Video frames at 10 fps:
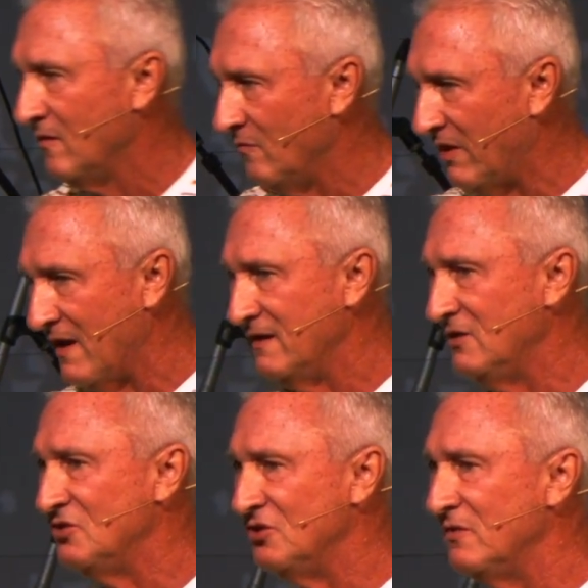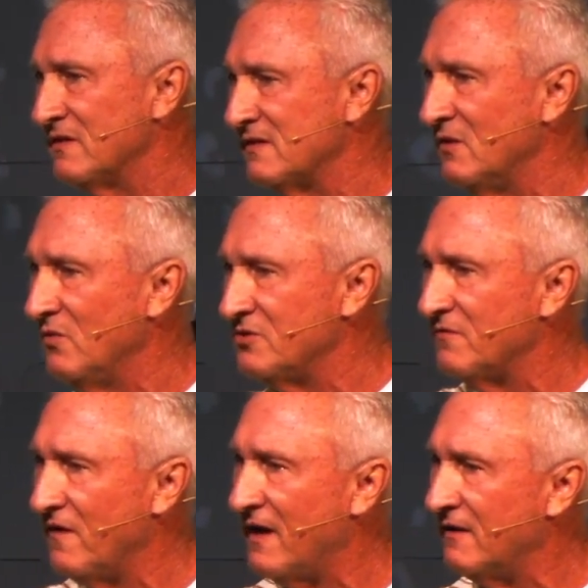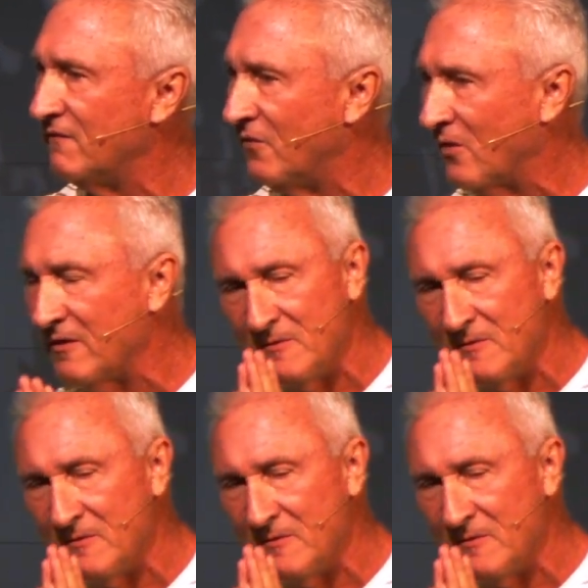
But I need you to see what you're fighting for.